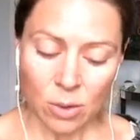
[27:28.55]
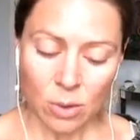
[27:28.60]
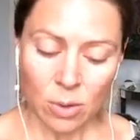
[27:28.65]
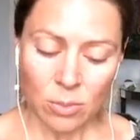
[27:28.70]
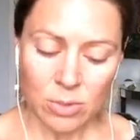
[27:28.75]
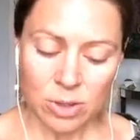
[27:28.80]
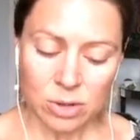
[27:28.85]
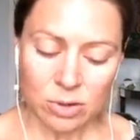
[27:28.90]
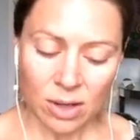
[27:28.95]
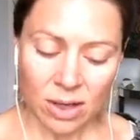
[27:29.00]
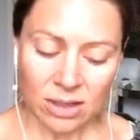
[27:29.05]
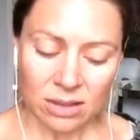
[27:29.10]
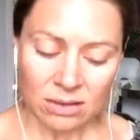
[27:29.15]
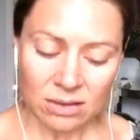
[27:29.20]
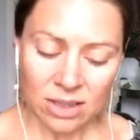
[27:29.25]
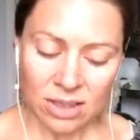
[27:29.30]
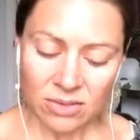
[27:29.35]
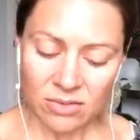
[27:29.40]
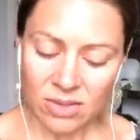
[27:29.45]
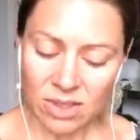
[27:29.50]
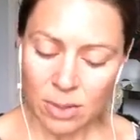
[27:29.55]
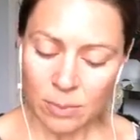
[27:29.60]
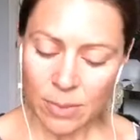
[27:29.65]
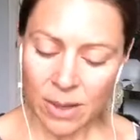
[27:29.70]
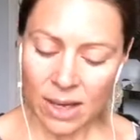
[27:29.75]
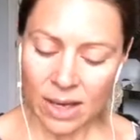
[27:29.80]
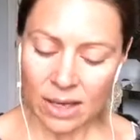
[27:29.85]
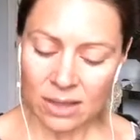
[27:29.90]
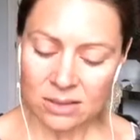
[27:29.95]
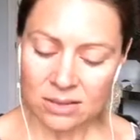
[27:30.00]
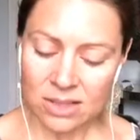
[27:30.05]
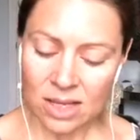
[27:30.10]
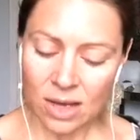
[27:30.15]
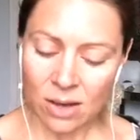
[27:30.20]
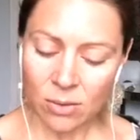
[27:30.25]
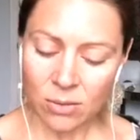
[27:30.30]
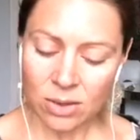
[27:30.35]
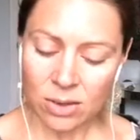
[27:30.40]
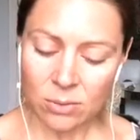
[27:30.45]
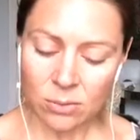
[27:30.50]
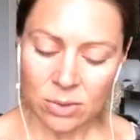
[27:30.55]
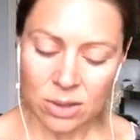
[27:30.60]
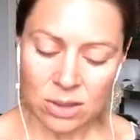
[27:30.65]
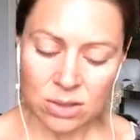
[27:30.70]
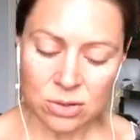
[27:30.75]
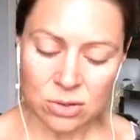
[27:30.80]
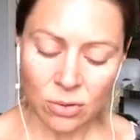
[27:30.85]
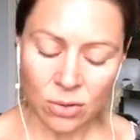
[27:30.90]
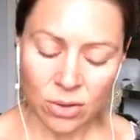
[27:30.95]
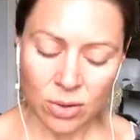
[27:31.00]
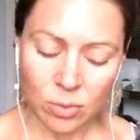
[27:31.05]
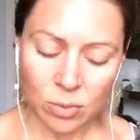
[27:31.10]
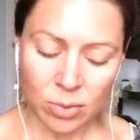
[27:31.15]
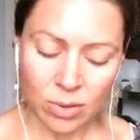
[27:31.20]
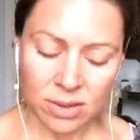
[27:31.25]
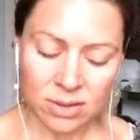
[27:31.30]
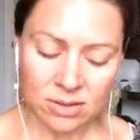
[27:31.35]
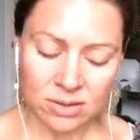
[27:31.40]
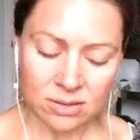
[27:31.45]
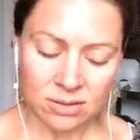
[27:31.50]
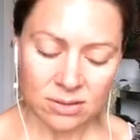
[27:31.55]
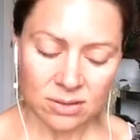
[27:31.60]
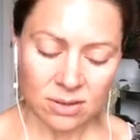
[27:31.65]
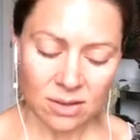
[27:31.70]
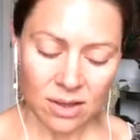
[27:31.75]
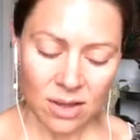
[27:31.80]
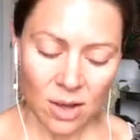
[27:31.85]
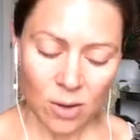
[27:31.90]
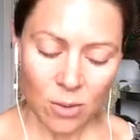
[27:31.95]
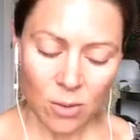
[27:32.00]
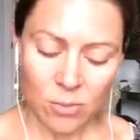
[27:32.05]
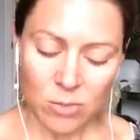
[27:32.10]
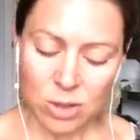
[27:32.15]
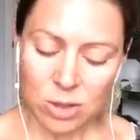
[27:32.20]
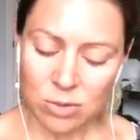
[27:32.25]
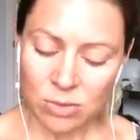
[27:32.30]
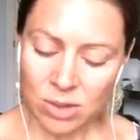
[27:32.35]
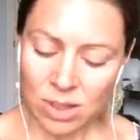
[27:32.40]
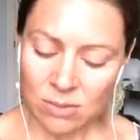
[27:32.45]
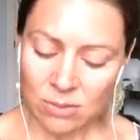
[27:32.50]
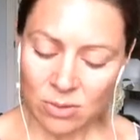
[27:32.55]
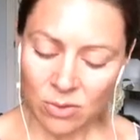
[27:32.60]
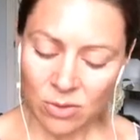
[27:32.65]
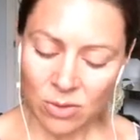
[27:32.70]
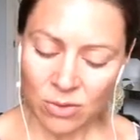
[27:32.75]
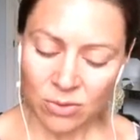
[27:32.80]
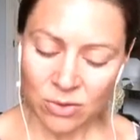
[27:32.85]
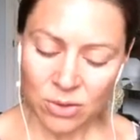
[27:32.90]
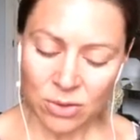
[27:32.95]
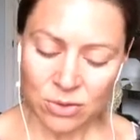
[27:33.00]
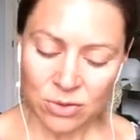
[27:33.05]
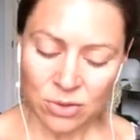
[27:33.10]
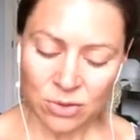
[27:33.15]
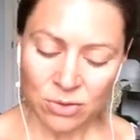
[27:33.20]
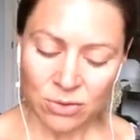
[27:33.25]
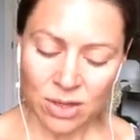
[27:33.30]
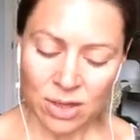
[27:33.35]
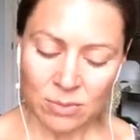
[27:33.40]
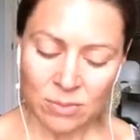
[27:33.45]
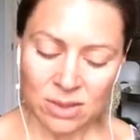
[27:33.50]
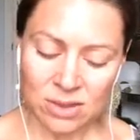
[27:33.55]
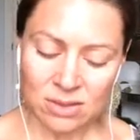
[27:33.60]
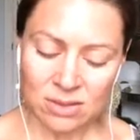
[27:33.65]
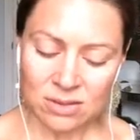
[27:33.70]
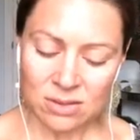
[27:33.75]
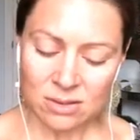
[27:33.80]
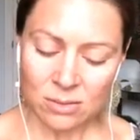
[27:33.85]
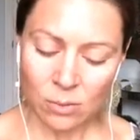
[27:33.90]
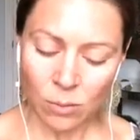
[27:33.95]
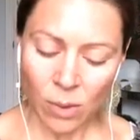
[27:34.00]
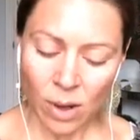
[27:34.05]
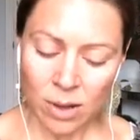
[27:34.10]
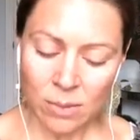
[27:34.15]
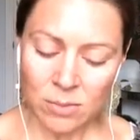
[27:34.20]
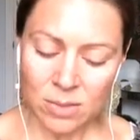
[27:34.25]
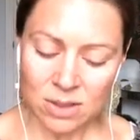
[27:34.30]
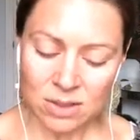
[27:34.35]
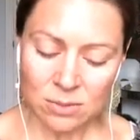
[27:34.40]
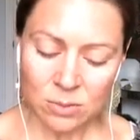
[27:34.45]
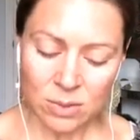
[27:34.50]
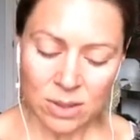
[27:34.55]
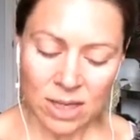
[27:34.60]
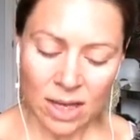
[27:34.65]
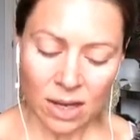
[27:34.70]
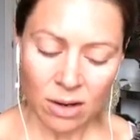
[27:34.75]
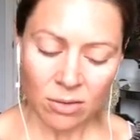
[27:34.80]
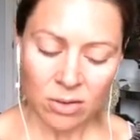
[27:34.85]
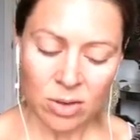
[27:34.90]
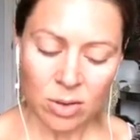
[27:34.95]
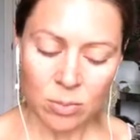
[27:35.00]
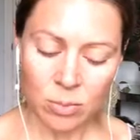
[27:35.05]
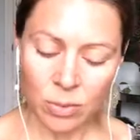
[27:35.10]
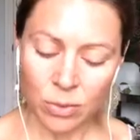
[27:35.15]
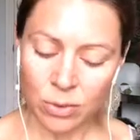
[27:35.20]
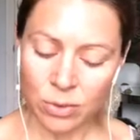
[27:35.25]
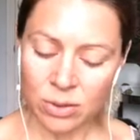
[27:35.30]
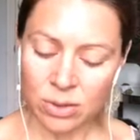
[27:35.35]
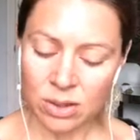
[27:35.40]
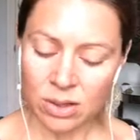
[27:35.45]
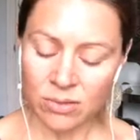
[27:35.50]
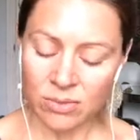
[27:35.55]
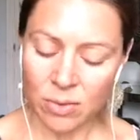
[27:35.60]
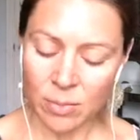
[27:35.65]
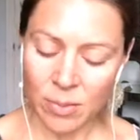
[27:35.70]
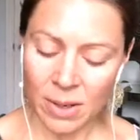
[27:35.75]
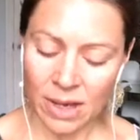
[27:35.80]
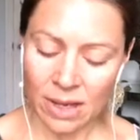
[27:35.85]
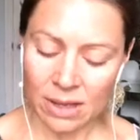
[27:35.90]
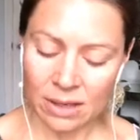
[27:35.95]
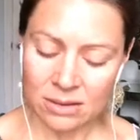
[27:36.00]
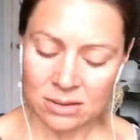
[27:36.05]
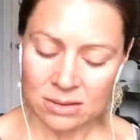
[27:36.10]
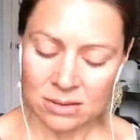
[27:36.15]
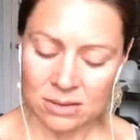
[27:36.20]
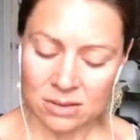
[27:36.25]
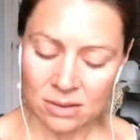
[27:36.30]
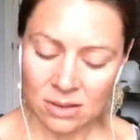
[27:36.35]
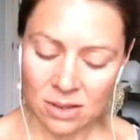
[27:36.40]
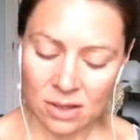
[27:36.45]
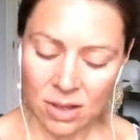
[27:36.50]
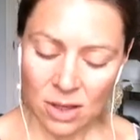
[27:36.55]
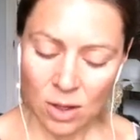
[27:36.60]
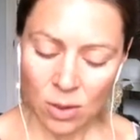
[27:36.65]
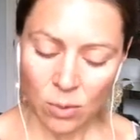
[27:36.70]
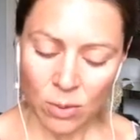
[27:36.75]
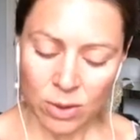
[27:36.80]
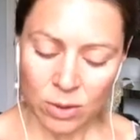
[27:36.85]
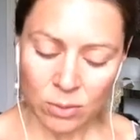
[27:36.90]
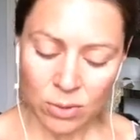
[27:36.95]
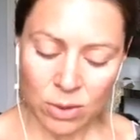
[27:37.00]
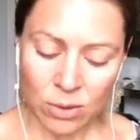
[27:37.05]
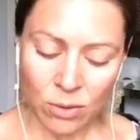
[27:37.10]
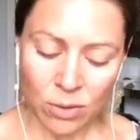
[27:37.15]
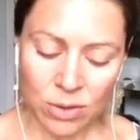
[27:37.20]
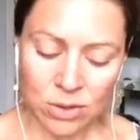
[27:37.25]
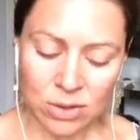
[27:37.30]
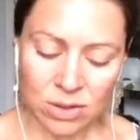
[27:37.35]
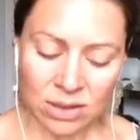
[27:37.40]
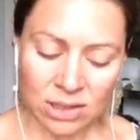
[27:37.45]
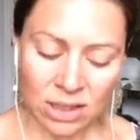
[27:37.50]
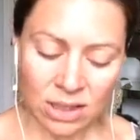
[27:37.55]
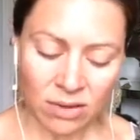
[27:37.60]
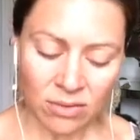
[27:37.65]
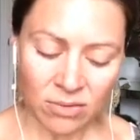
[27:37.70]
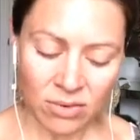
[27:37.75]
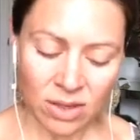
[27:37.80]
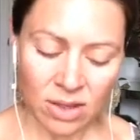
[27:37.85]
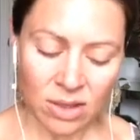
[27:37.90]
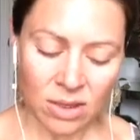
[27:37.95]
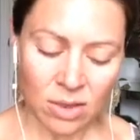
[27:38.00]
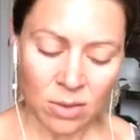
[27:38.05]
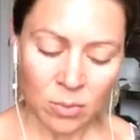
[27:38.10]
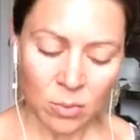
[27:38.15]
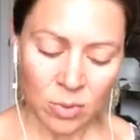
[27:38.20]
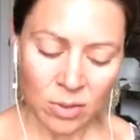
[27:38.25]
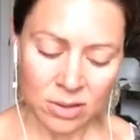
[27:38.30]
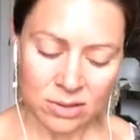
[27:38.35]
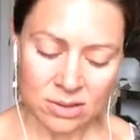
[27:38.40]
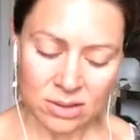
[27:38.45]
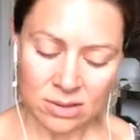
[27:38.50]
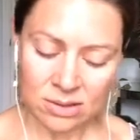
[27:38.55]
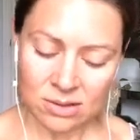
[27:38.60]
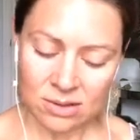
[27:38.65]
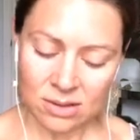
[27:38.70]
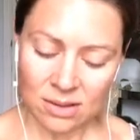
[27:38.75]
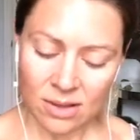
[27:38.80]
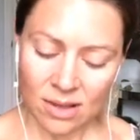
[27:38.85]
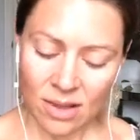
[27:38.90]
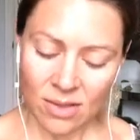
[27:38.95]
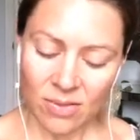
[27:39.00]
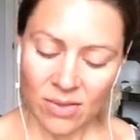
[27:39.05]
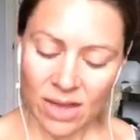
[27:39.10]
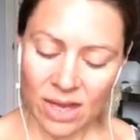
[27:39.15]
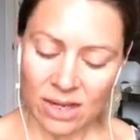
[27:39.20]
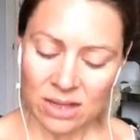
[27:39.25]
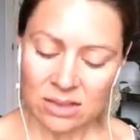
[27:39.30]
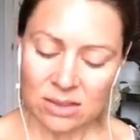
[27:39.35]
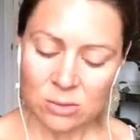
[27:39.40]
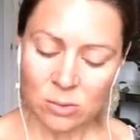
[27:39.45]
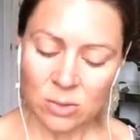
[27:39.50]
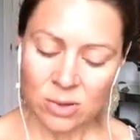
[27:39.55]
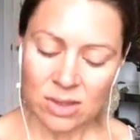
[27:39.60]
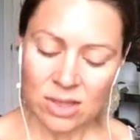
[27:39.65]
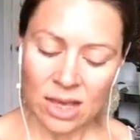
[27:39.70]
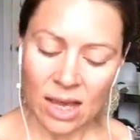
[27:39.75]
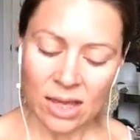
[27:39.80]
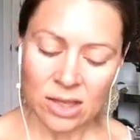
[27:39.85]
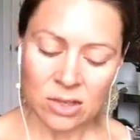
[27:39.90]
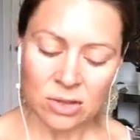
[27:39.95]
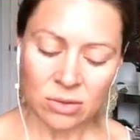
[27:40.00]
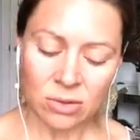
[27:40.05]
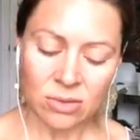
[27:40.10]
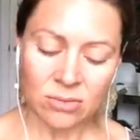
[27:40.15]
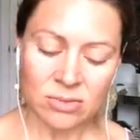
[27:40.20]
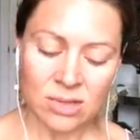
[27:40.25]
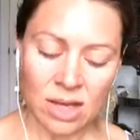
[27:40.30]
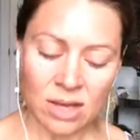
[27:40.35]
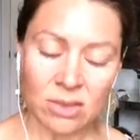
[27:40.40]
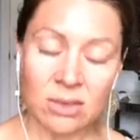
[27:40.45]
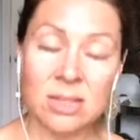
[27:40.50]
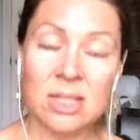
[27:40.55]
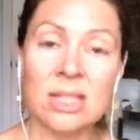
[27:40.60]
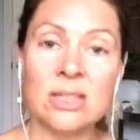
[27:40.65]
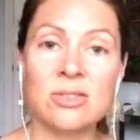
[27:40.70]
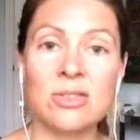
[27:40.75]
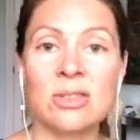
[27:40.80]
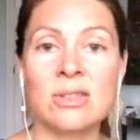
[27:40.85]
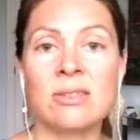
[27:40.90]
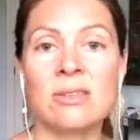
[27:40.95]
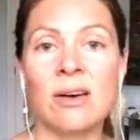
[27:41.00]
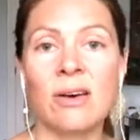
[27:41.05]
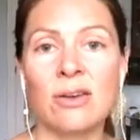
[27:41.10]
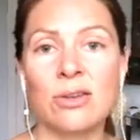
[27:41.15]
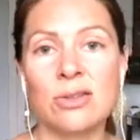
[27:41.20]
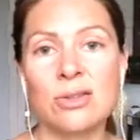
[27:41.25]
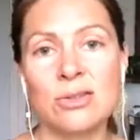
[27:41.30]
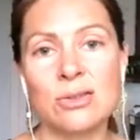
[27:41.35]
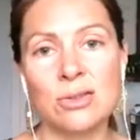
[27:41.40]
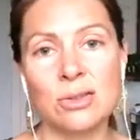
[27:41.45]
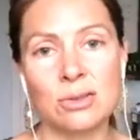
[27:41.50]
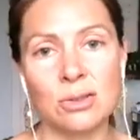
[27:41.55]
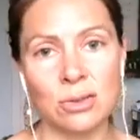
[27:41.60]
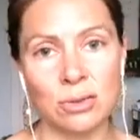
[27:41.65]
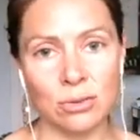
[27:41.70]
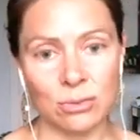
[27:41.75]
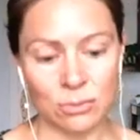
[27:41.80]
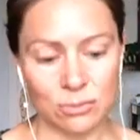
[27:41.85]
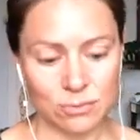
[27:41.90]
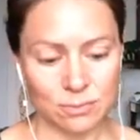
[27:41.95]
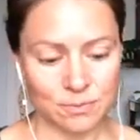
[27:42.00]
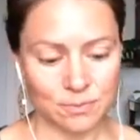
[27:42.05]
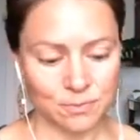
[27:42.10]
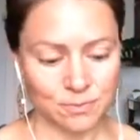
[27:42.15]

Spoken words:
When we try to live in the past, how can we enjoy the present? When we dream of the future, why must we carry the burden of the past? When are we going to live in the present? That is what the angel of death teaches us to do.